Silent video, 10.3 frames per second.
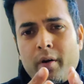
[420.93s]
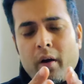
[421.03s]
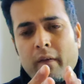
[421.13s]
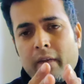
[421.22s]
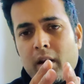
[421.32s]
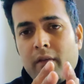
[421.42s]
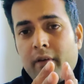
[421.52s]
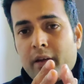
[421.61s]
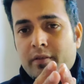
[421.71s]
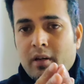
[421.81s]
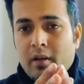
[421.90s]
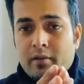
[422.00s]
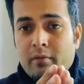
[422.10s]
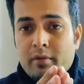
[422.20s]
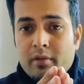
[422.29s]
operator they give SLA,
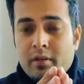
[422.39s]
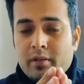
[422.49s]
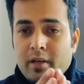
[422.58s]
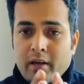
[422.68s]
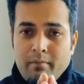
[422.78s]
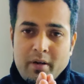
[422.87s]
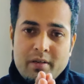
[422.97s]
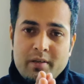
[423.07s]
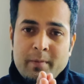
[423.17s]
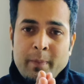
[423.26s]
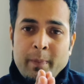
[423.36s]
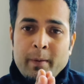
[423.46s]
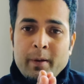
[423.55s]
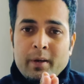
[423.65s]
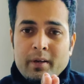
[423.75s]
service lease agreement,
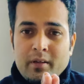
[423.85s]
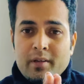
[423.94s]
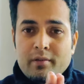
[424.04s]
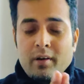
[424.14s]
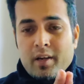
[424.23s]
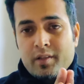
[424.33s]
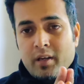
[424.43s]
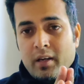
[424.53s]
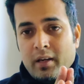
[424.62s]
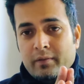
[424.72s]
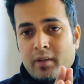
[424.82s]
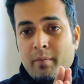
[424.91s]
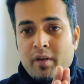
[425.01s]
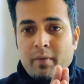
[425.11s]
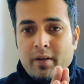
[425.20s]
that is called SLA
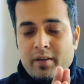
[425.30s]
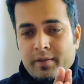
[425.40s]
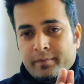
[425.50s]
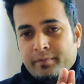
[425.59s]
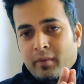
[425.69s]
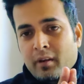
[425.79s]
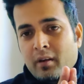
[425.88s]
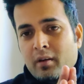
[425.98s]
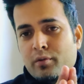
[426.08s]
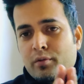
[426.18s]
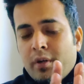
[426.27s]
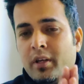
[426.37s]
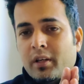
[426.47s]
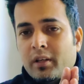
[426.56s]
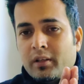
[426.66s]
commitment. So
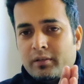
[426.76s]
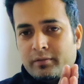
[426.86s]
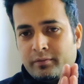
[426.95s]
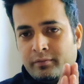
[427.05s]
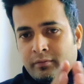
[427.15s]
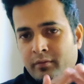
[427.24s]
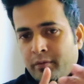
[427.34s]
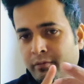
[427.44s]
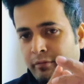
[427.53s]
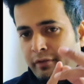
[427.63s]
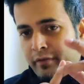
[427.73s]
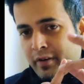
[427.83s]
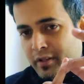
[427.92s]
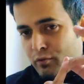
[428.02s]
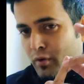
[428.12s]
here we
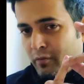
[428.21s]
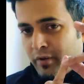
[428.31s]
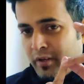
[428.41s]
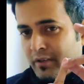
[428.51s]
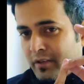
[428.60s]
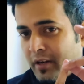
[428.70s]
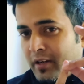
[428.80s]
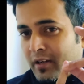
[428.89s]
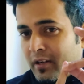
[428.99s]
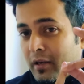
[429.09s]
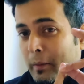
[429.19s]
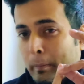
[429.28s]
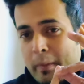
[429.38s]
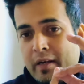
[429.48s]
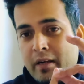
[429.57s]
first what we decide,
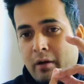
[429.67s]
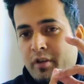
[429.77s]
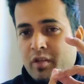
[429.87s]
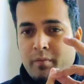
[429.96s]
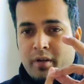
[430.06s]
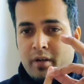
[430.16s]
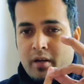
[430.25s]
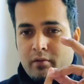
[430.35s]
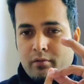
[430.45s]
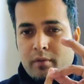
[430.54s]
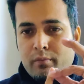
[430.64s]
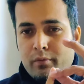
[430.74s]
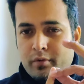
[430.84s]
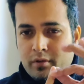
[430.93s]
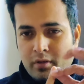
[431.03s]
media, which media. So
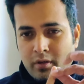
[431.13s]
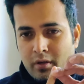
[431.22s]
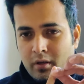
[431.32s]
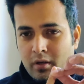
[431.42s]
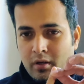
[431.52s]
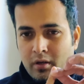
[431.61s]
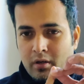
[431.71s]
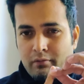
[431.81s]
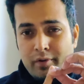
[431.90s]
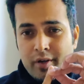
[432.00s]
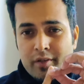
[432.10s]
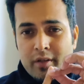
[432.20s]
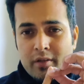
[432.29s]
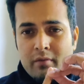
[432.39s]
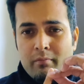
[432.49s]
suppose for
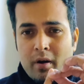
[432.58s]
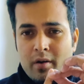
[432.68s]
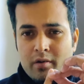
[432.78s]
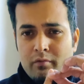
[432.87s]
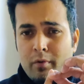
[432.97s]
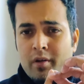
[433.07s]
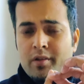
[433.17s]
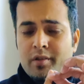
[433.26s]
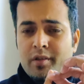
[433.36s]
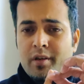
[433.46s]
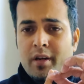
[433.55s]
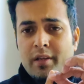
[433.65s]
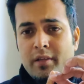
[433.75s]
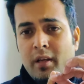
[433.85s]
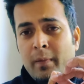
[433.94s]
discussion parts we will consider it
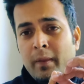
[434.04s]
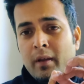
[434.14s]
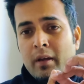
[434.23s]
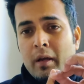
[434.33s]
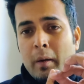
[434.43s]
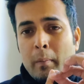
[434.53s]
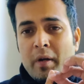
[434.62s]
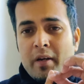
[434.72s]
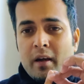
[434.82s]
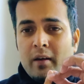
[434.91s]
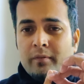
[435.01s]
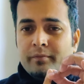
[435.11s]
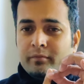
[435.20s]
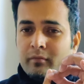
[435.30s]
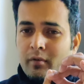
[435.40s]
as a media,
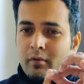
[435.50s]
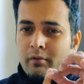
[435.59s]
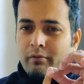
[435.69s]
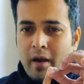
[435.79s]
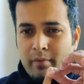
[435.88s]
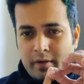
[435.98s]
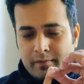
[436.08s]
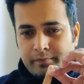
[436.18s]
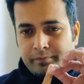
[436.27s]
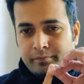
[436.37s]
fiber.